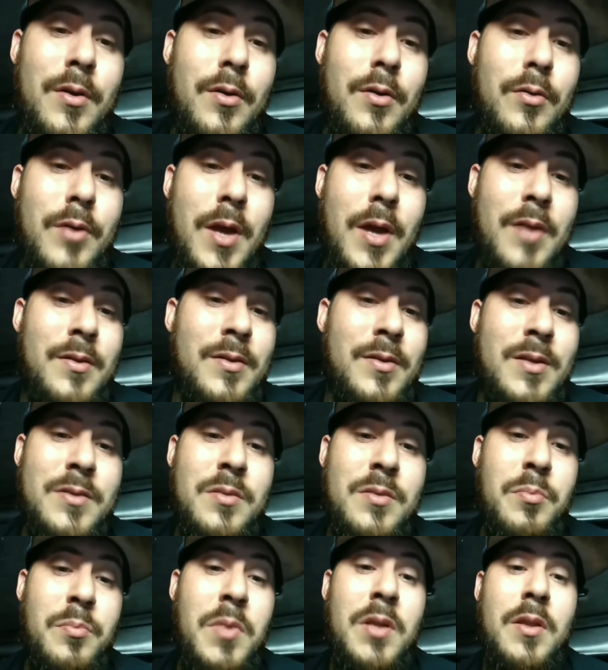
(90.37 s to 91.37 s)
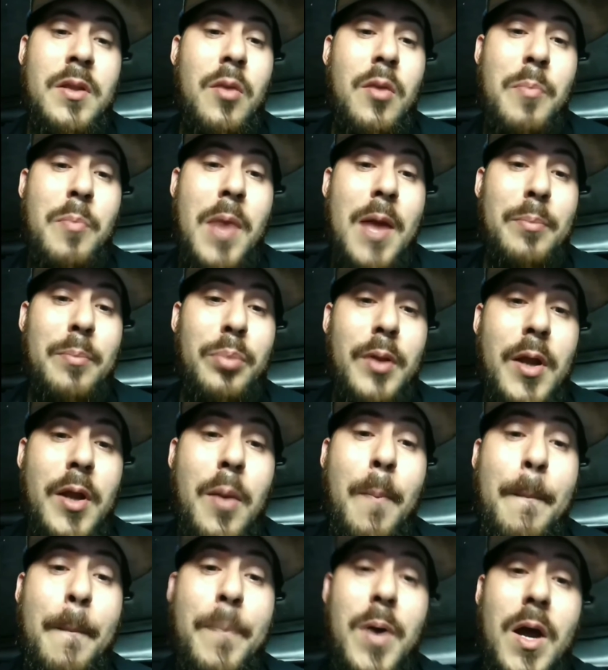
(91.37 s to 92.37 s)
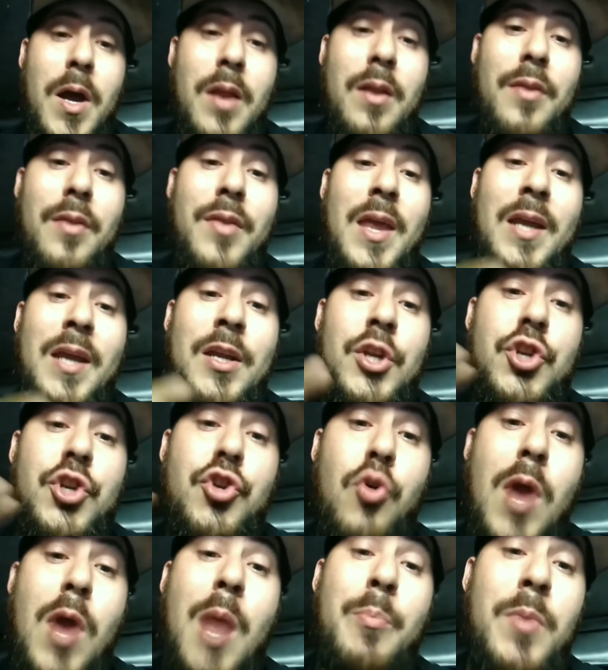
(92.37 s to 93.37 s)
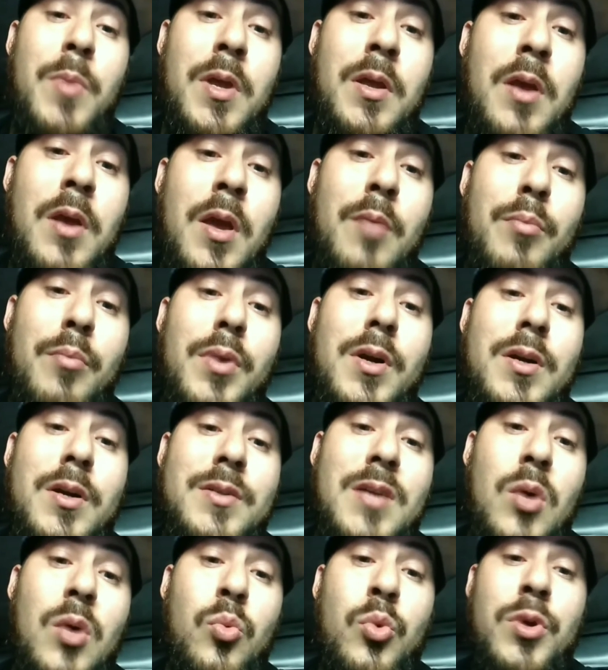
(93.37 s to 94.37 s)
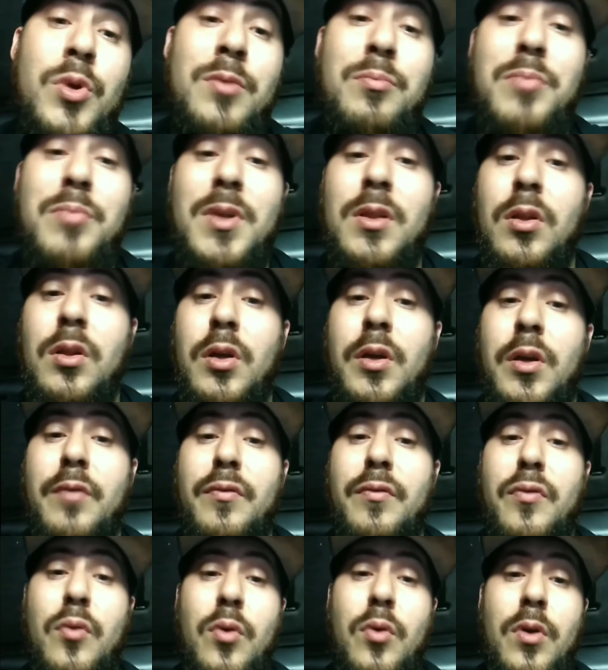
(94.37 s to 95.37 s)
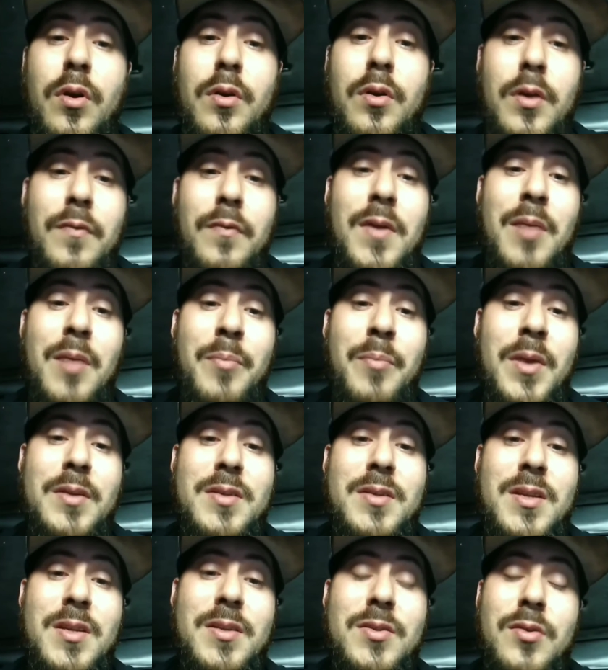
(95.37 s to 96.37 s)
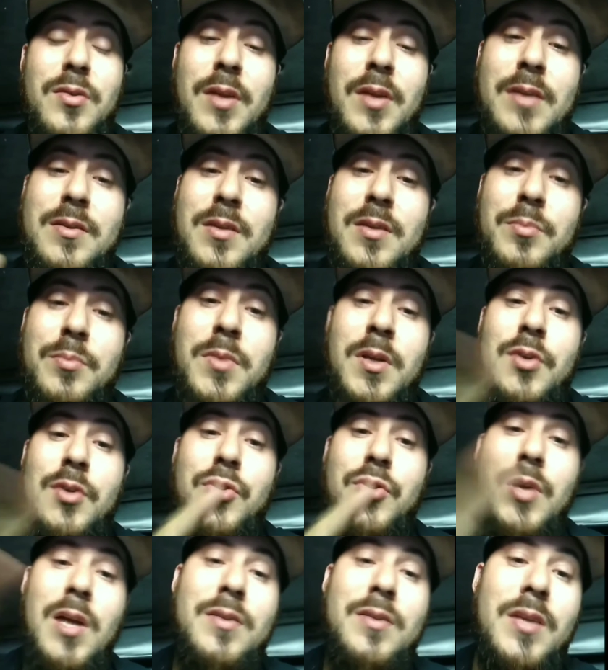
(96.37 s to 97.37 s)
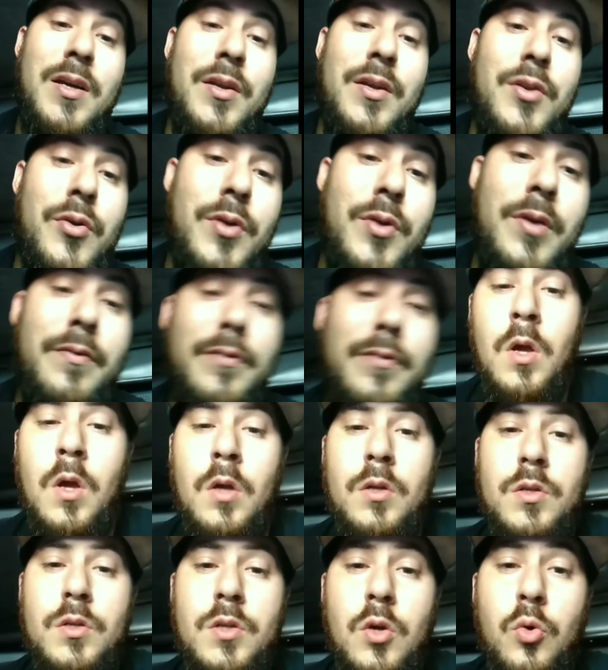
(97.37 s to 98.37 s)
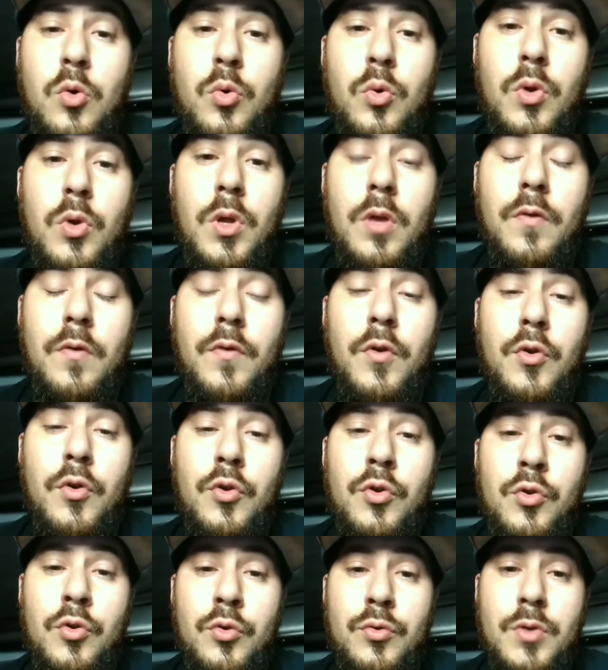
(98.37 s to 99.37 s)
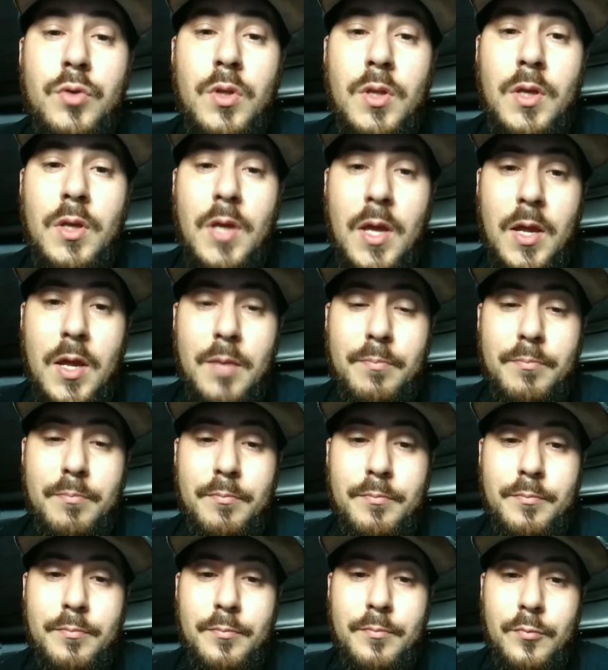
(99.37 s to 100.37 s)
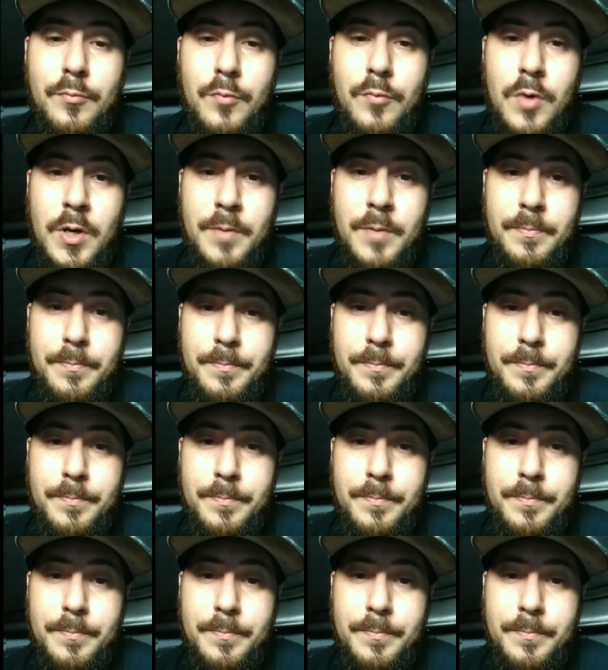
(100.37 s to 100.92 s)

Okay, that doesn't mean they're a bad player, but they can trap me because I wouldn't be looking for it, if that makes sense. So that's something else you got to take a note of. So if you're new to the game, right,